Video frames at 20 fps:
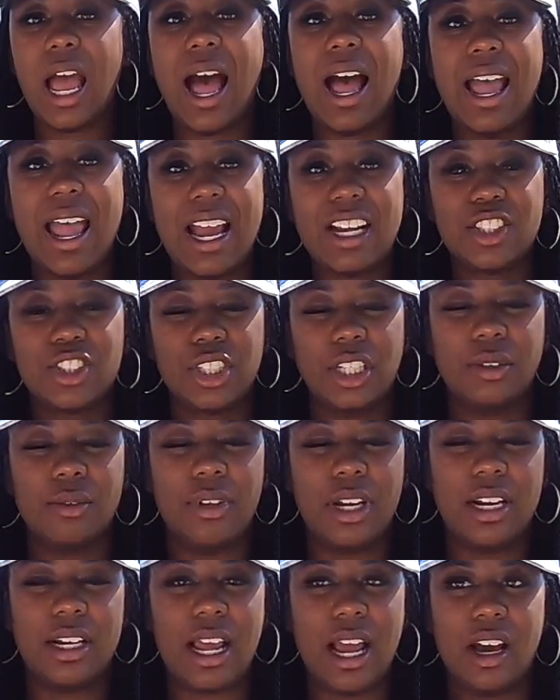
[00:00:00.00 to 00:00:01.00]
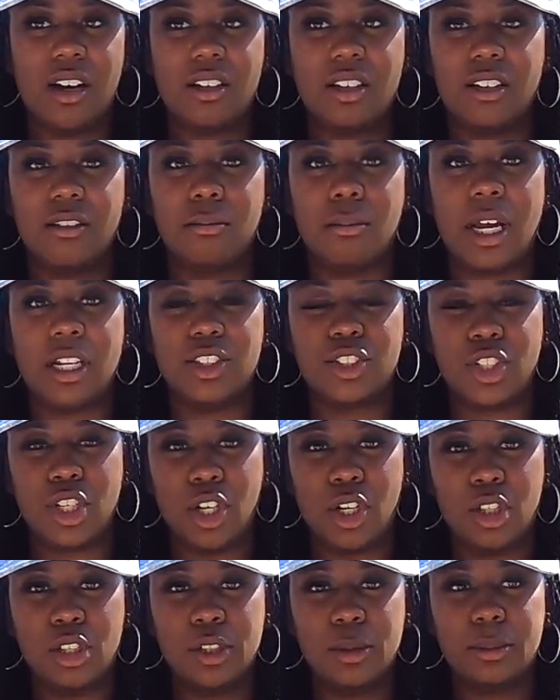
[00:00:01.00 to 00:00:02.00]
I actually ran out of my
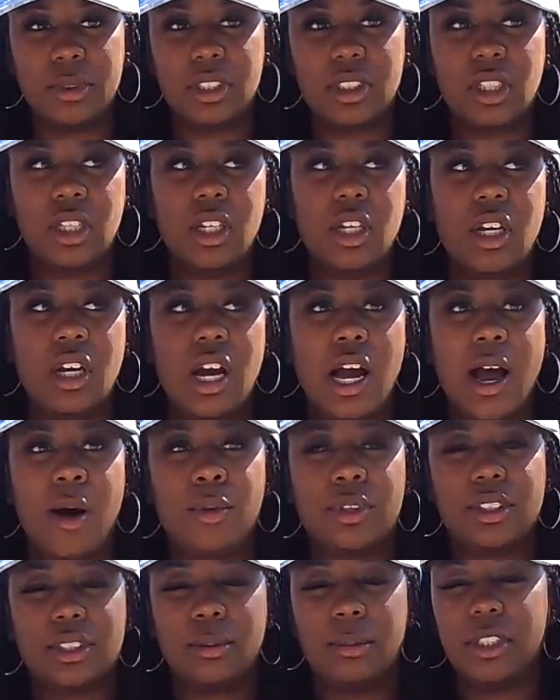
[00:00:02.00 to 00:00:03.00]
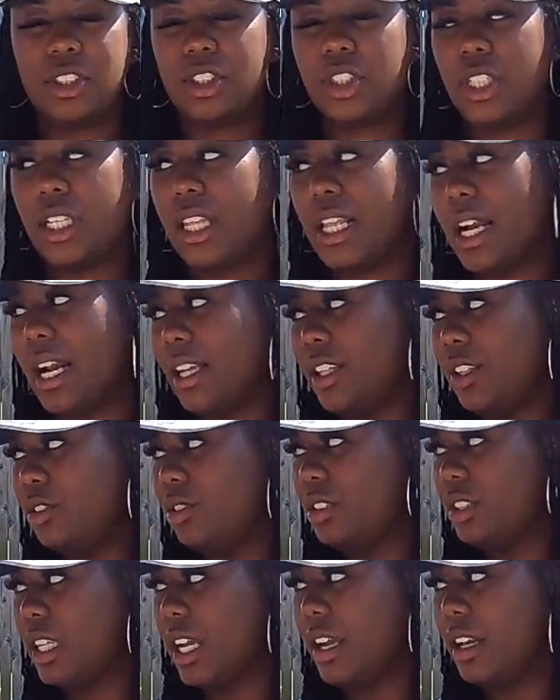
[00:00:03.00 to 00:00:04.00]
Jobs. I wanted to make sure that I
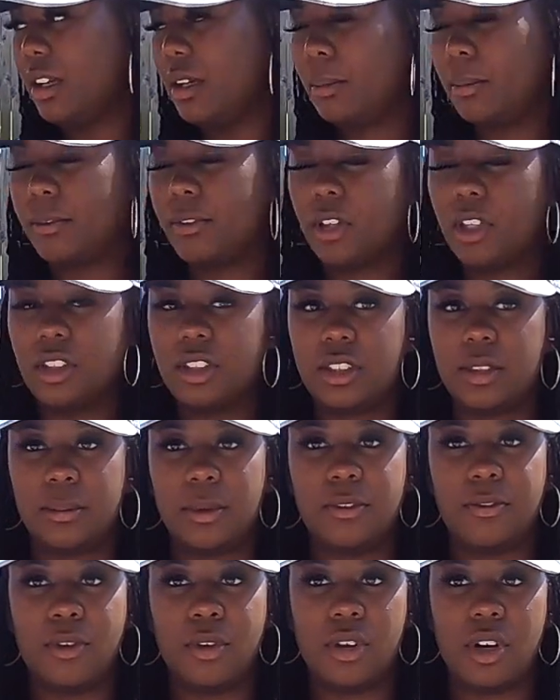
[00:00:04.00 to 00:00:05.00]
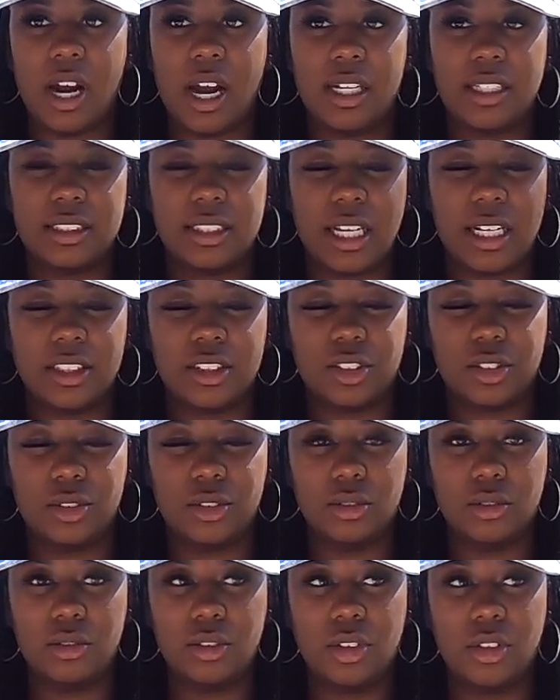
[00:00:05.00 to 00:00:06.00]
used that up first before I decided
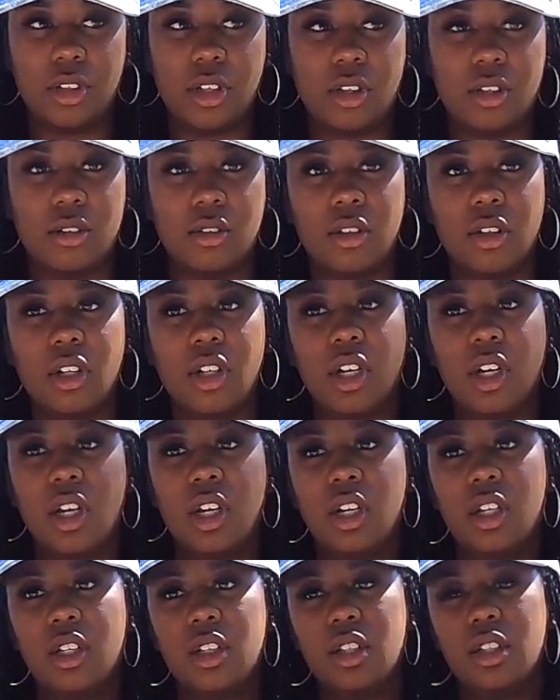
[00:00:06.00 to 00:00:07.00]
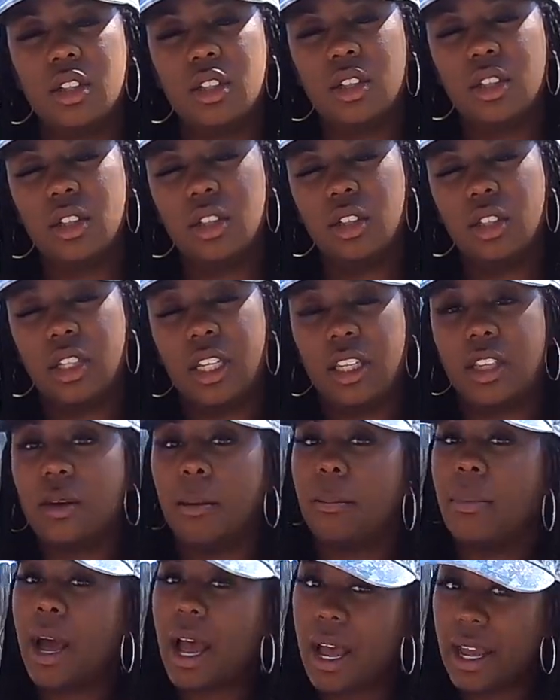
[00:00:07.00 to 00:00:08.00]
to, either
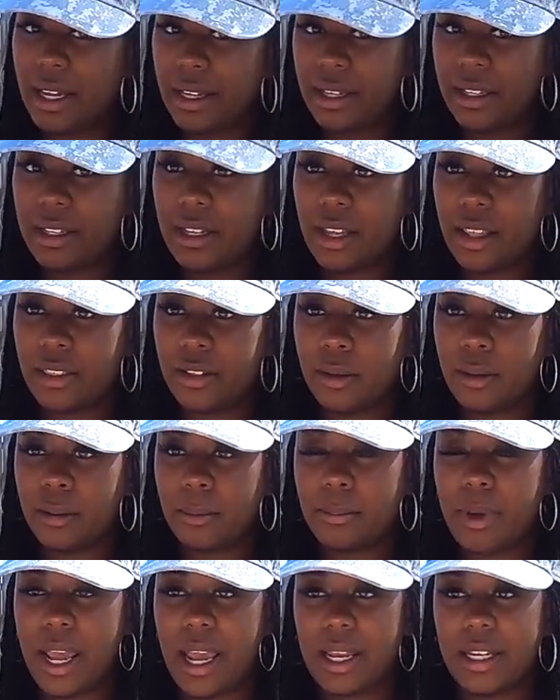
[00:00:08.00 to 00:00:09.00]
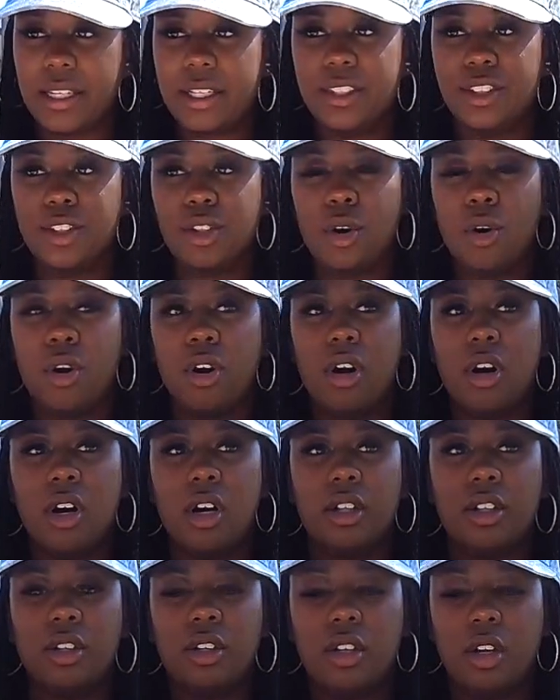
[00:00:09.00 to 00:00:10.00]
buy another package
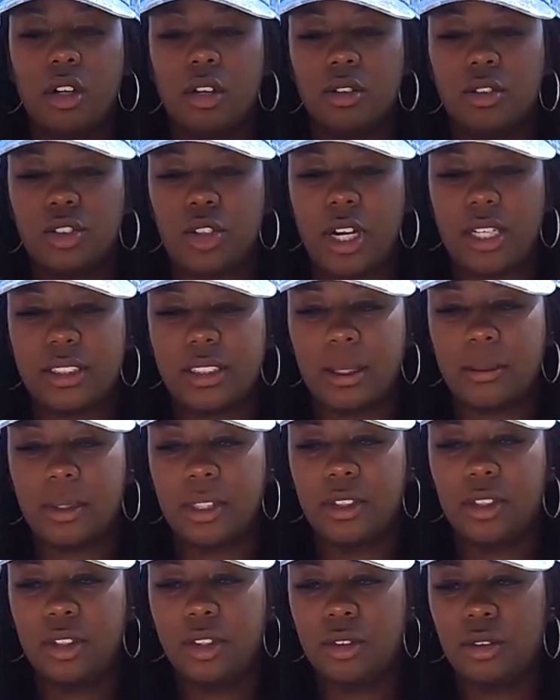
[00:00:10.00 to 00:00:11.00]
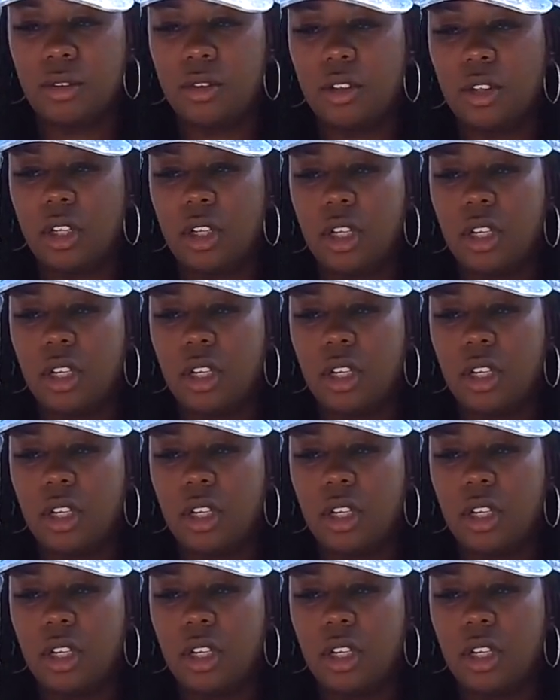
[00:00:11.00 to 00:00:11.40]
or, try something new.